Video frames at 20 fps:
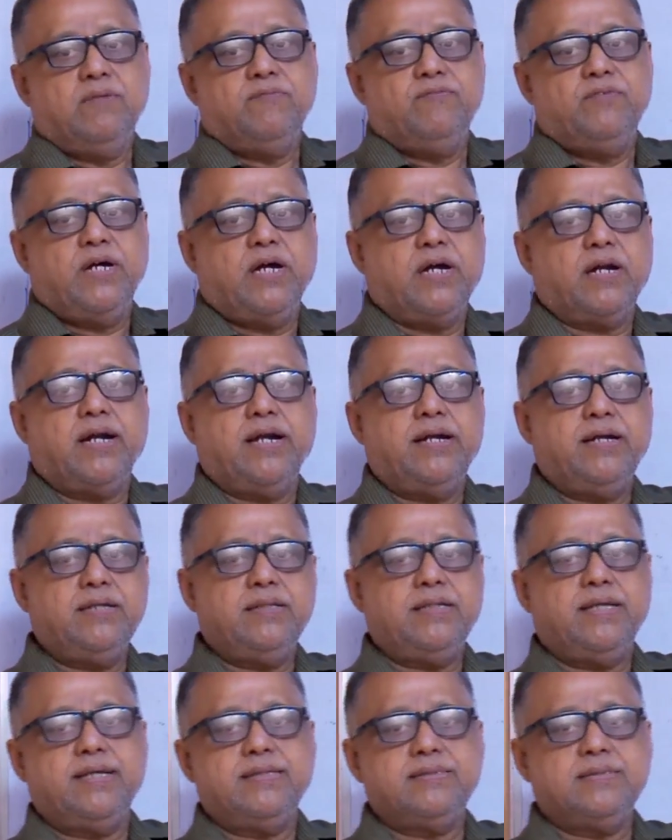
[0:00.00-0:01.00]
We are
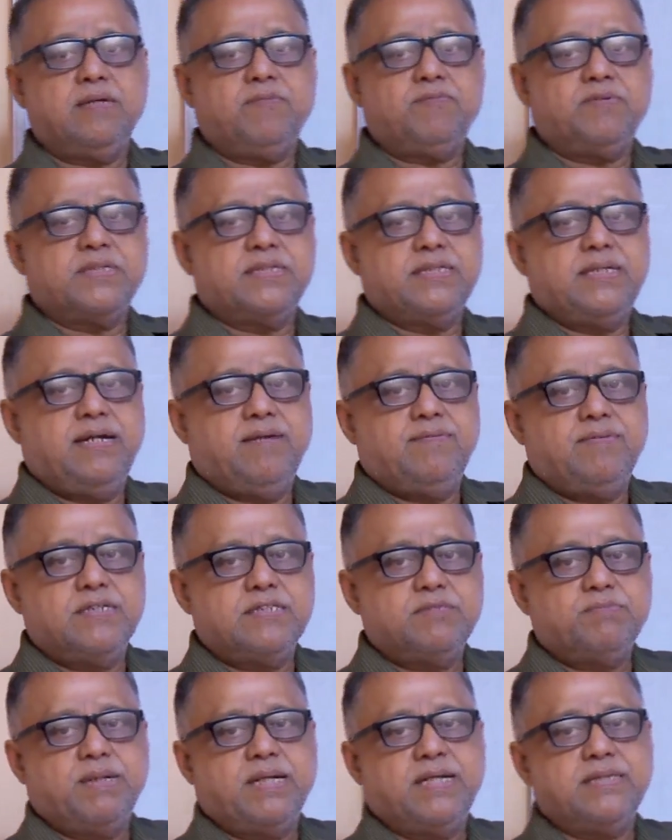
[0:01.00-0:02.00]
writing the exam for 3
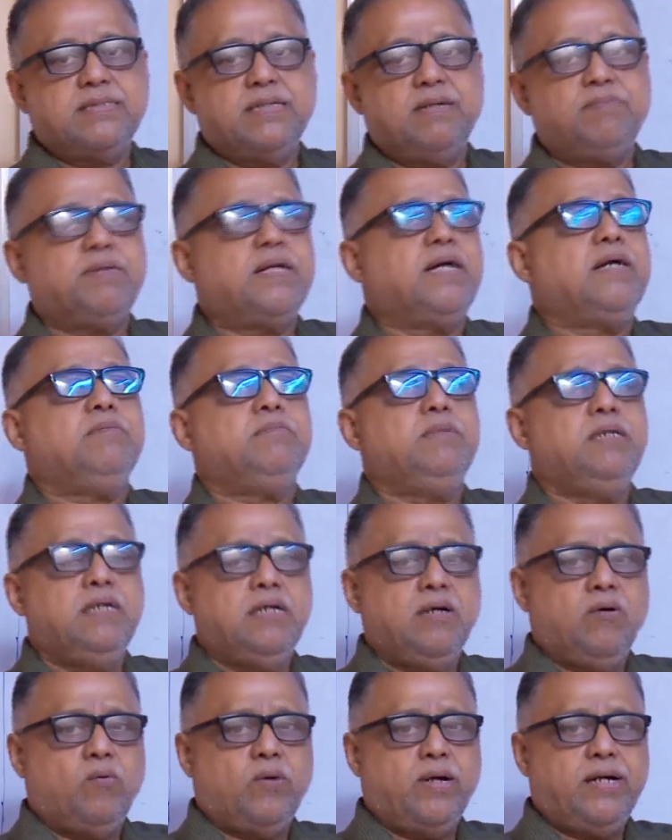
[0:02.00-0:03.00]
hours, but at the same time,
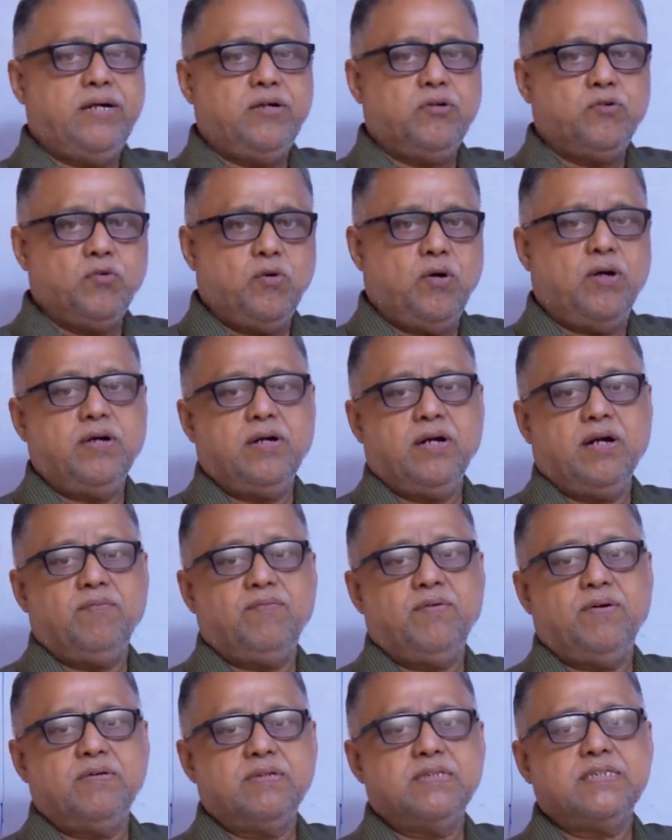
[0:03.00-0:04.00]
only 2.5
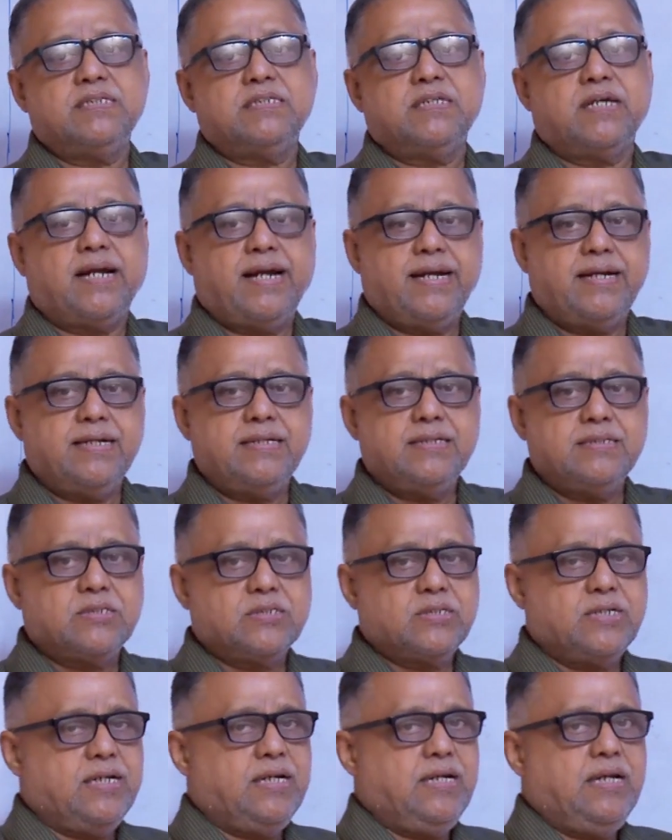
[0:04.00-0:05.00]
hours is the writing
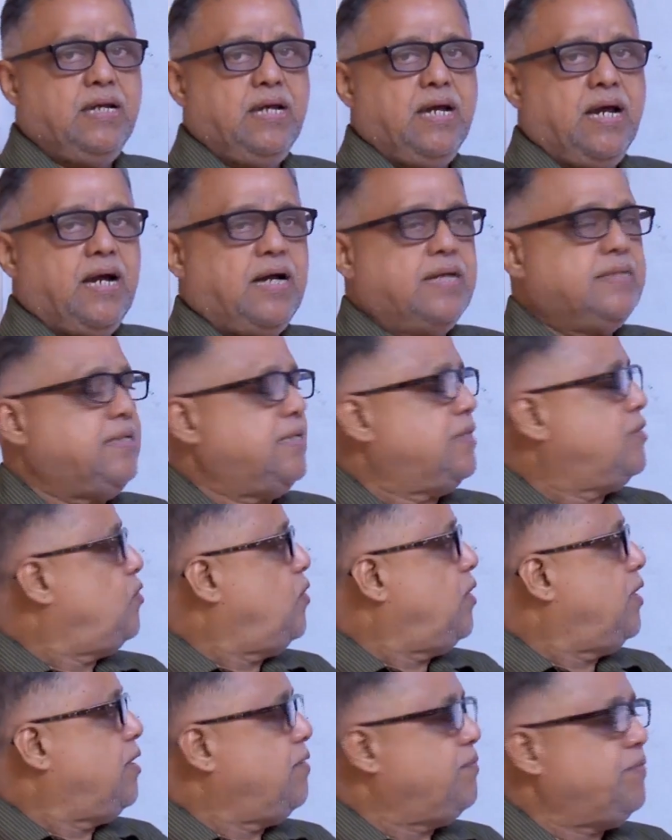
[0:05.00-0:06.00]
skill. At the
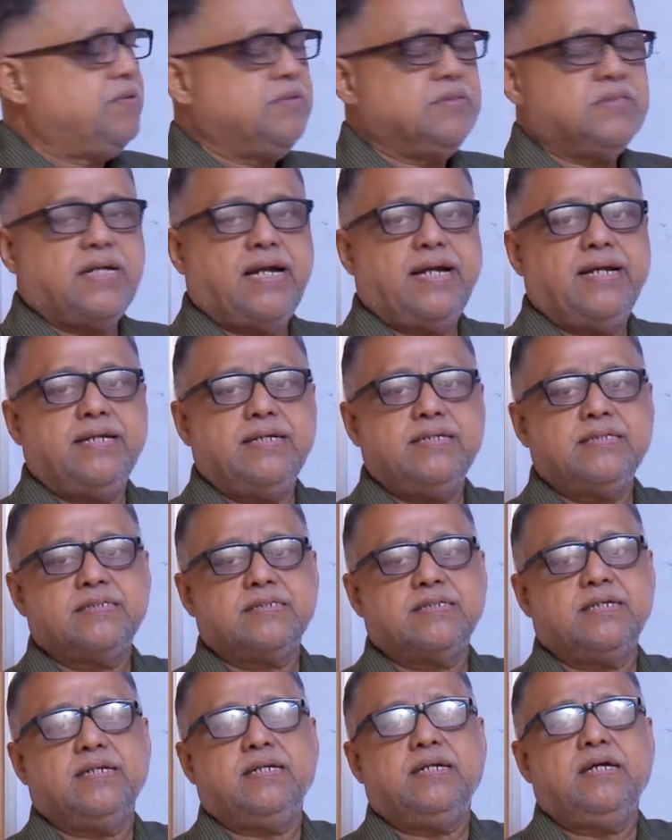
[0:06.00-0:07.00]
2.5 hours writing
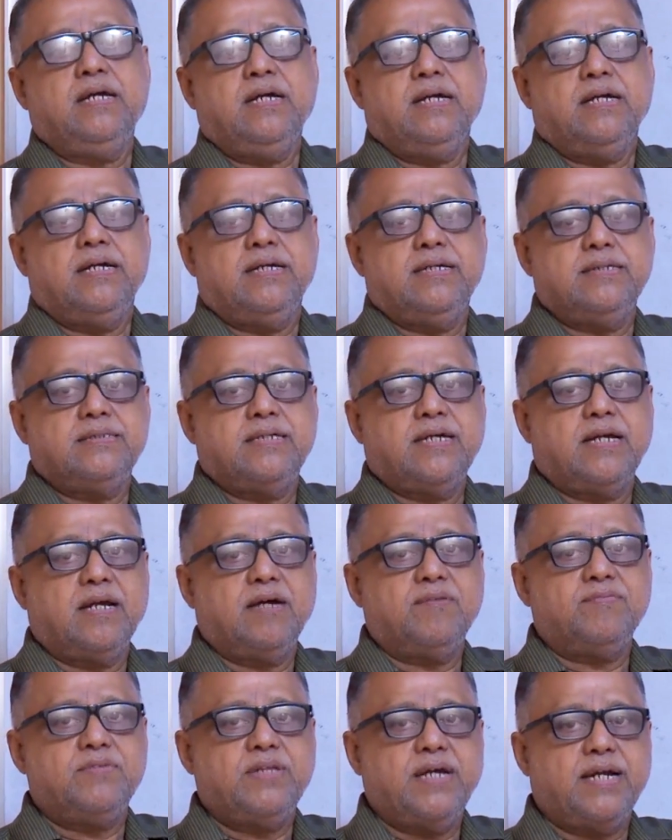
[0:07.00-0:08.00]
skill is enough.